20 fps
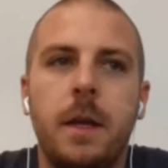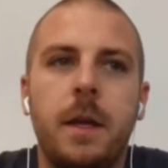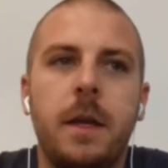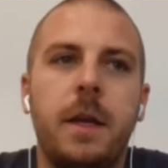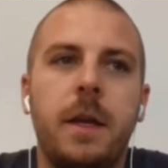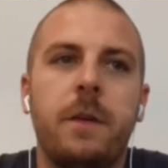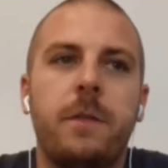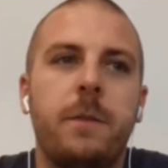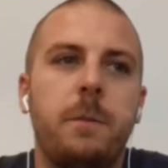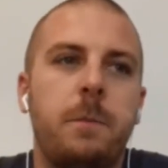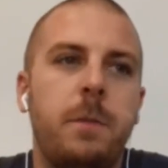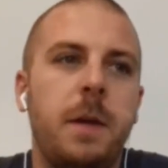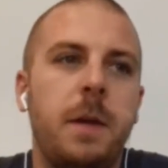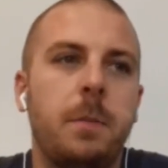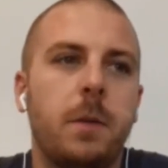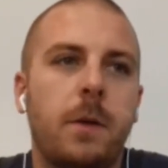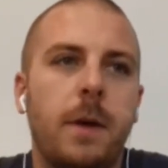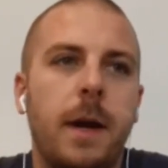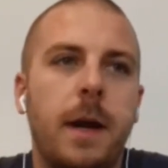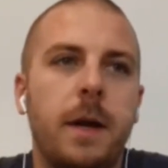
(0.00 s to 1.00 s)
if
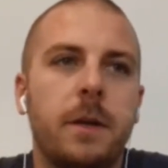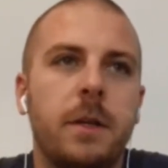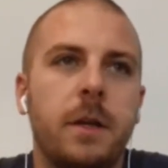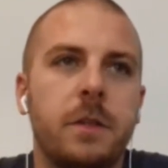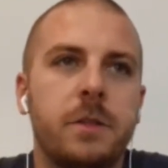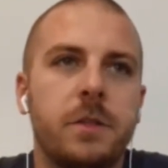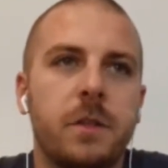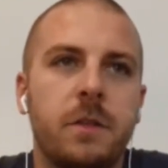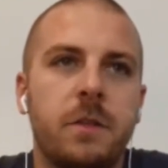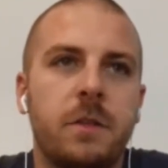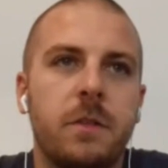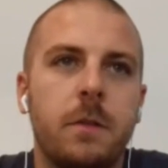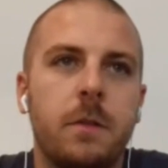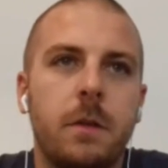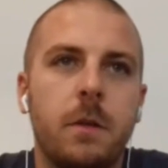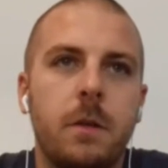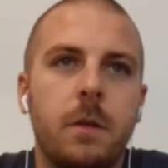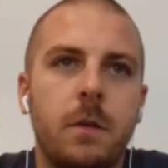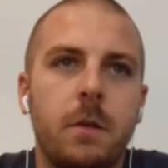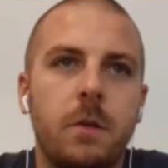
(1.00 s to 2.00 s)
people are out there just
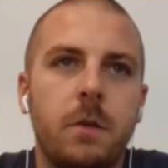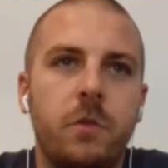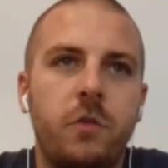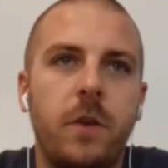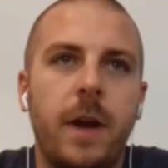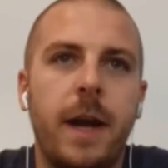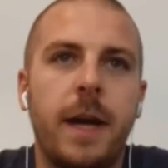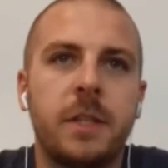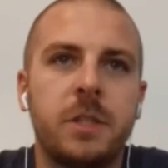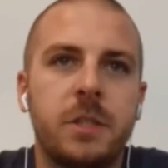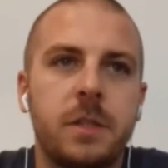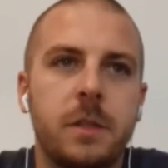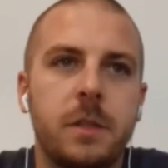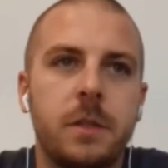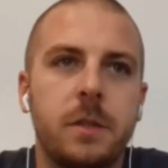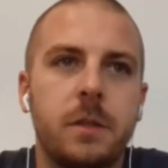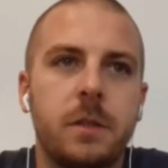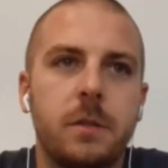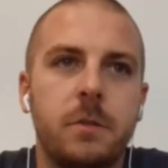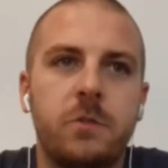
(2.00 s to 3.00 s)
trashing
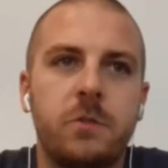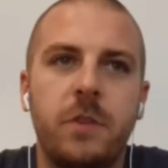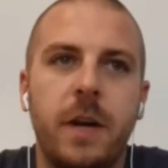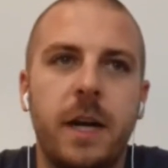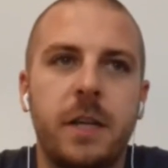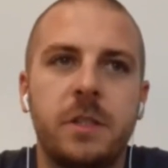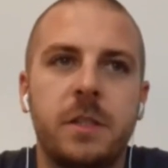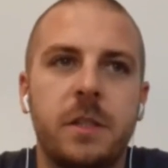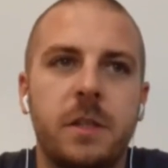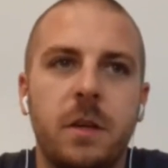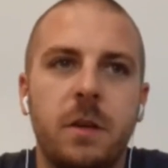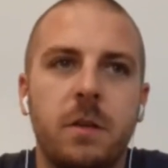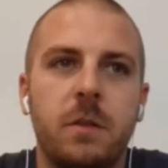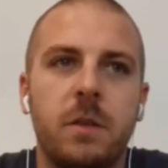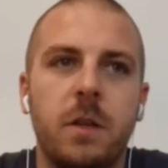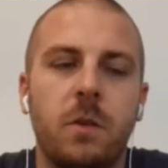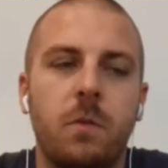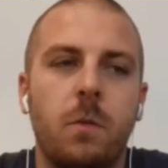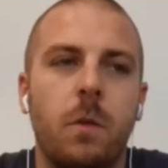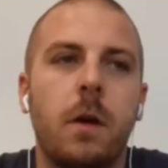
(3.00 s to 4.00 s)

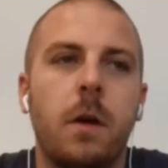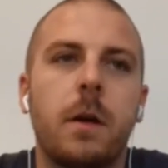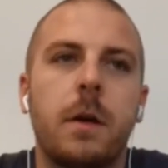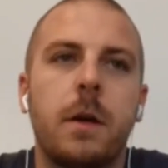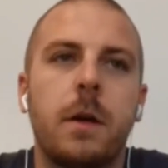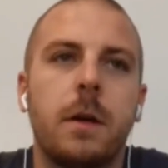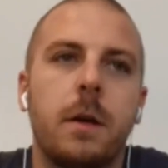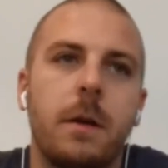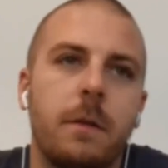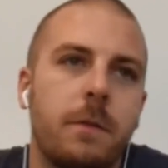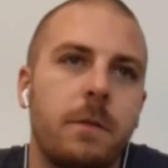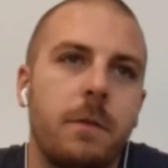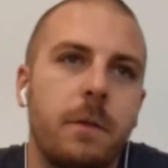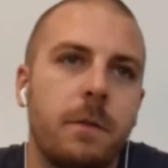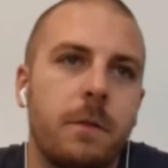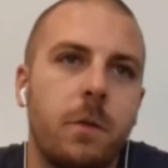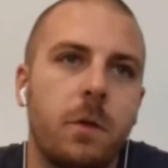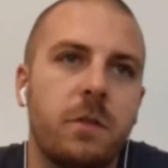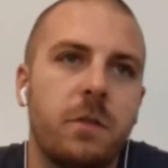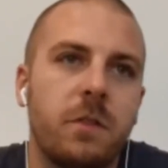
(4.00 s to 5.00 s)
their work,
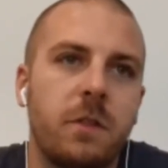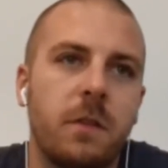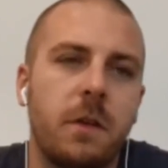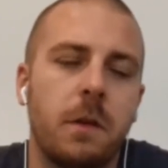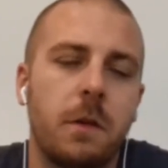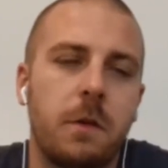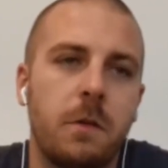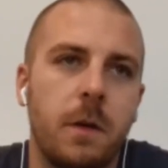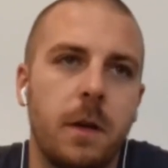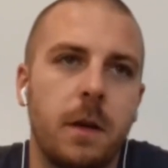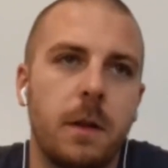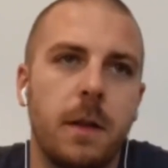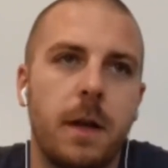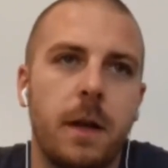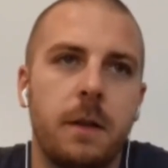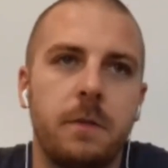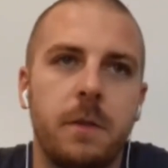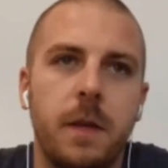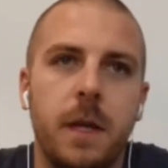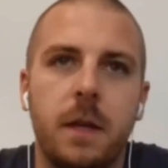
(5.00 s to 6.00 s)
of course it's going to create a
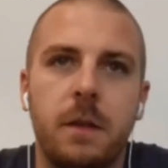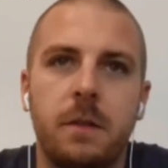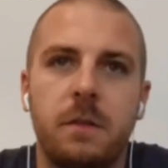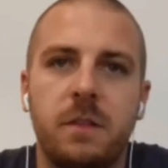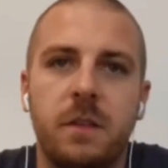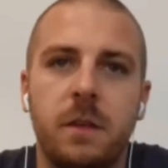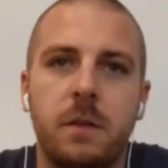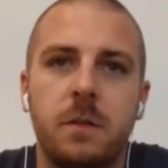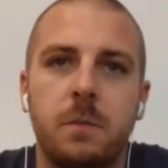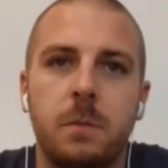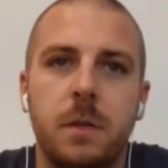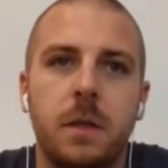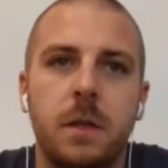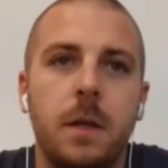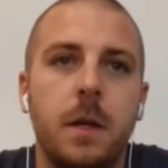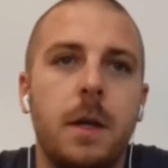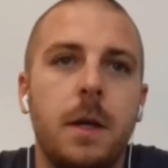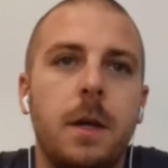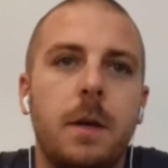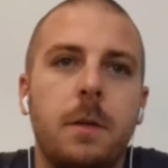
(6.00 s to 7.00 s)
lot of negative sentiment.
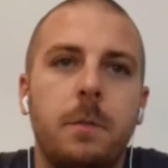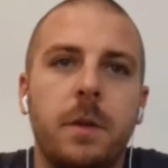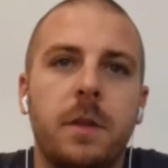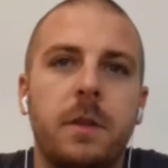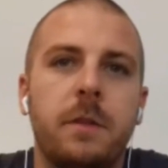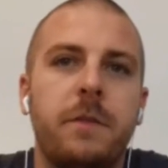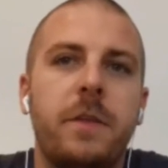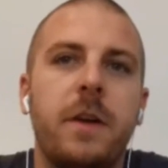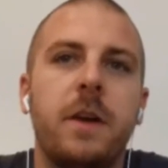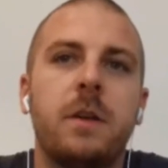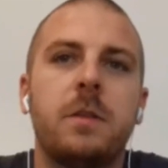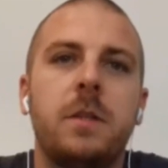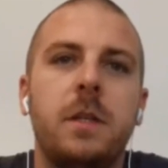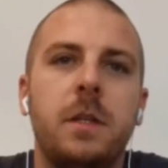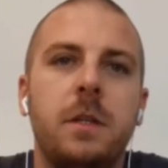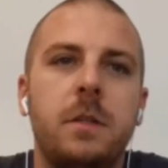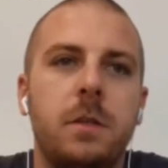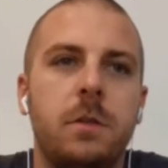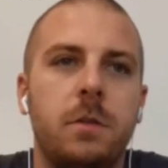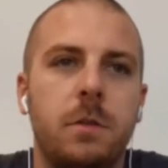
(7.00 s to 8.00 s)
But the fair
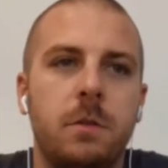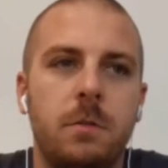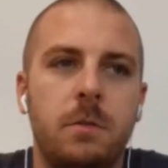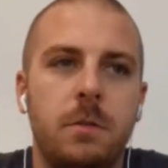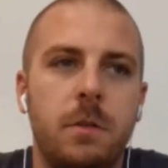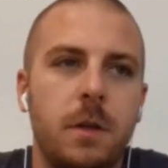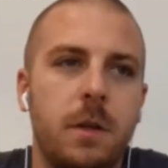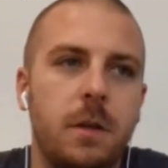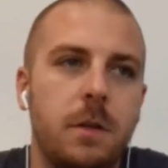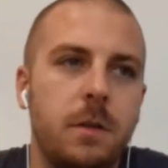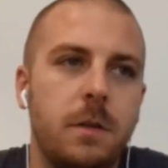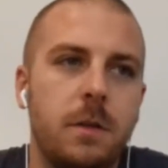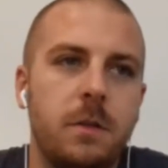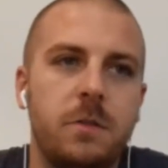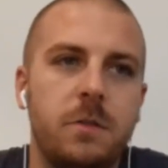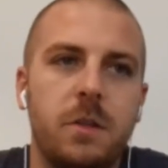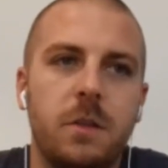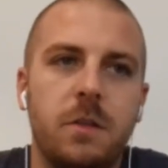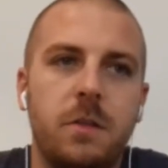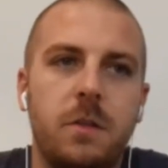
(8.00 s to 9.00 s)
thing to do
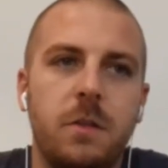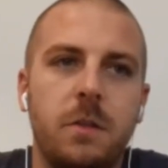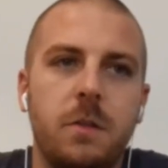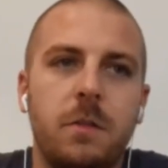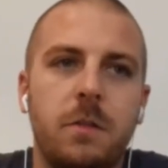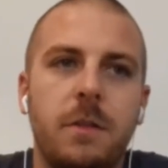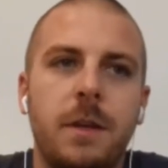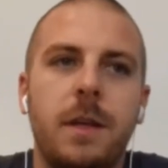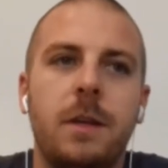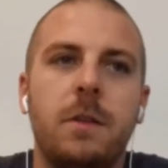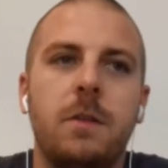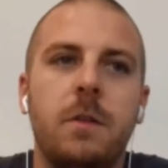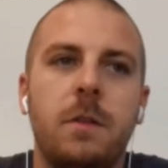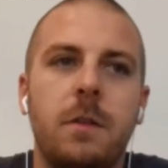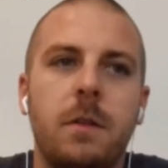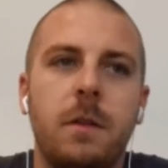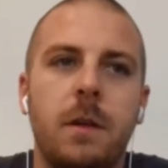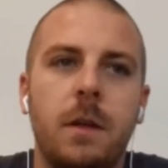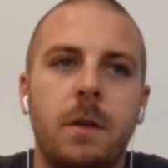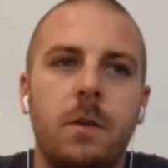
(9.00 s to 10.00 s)
is just to
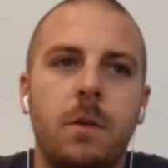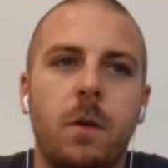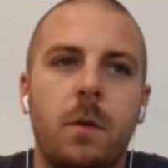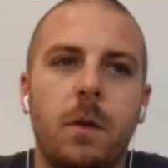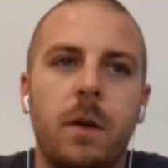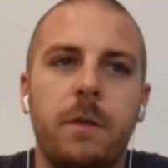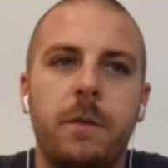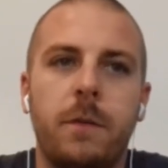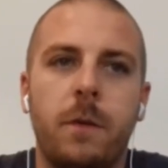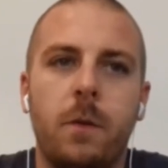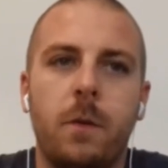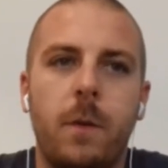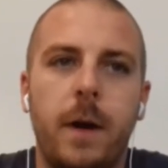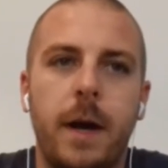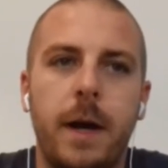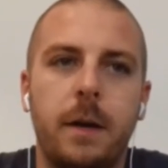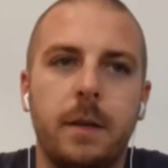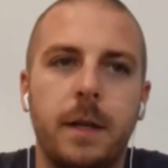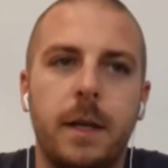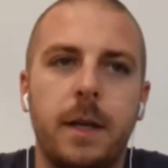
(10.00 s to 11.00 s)
ignore it for a
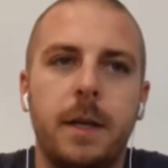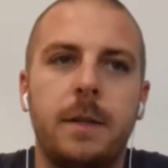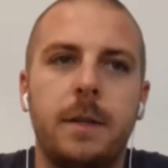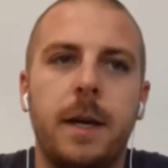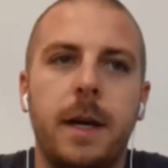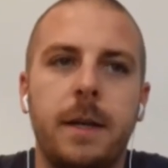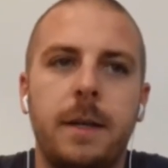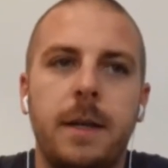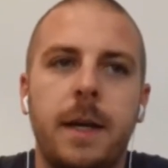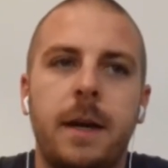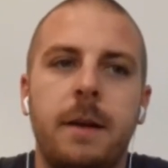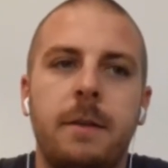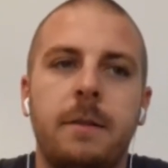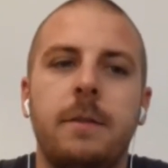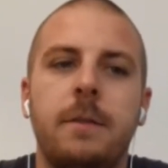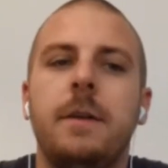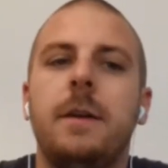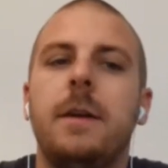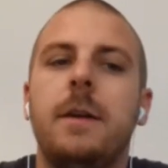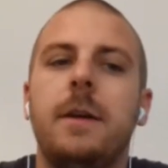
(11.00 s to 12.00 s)
while, let it die
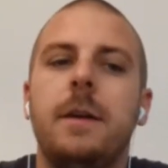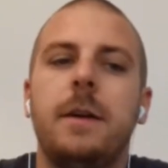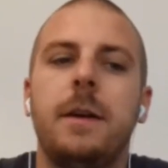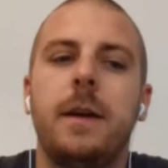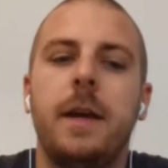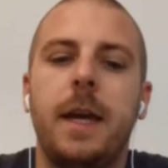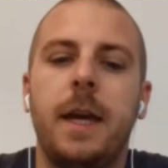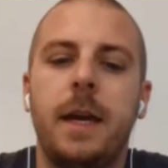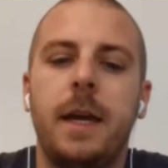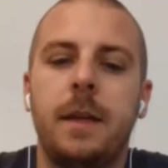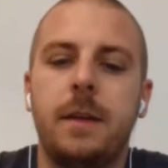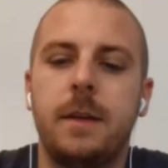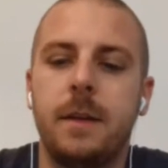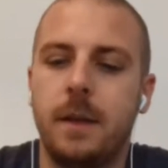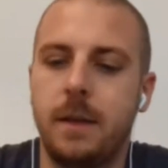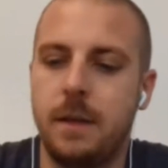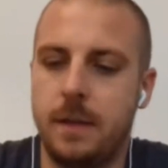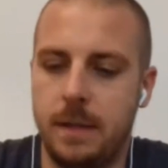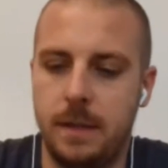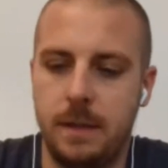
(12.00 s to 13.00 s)
down, and
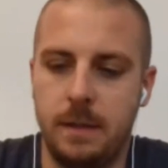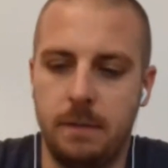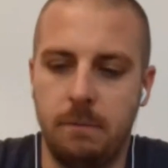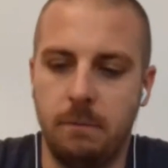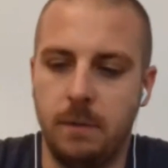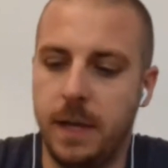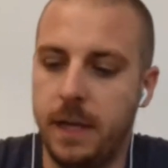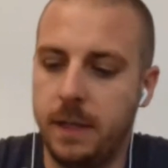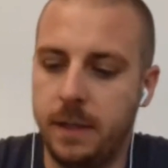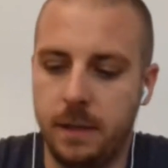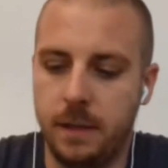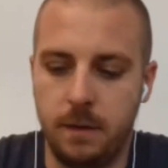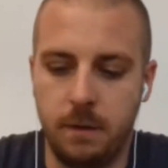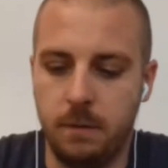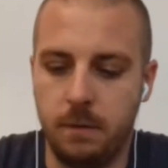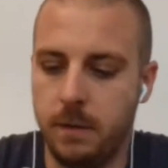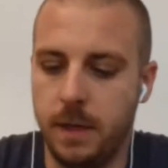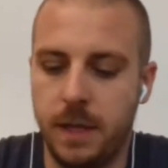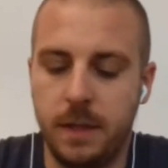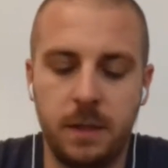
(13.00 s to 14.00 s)

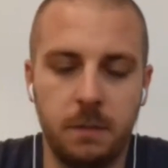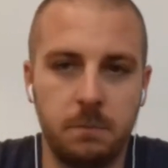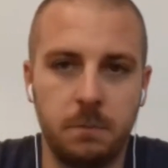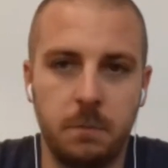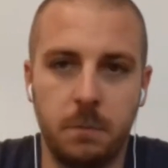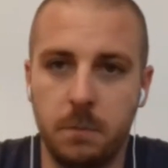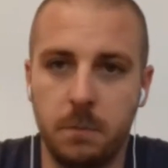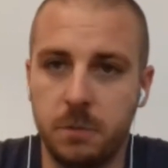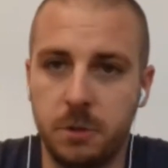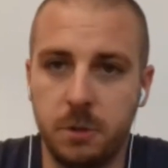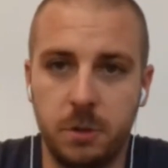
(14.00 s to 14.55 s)
let them,